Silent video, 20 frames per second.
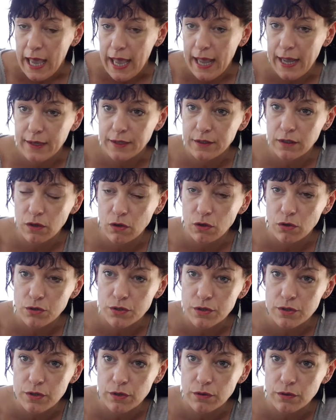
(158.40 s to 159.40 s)
and
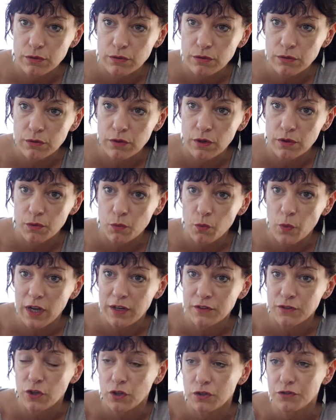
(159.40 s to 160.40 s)
also
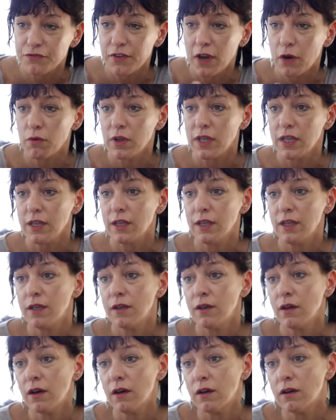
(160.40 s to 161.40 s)
were not
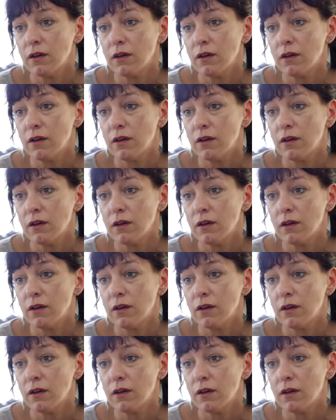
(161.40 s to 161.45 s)
very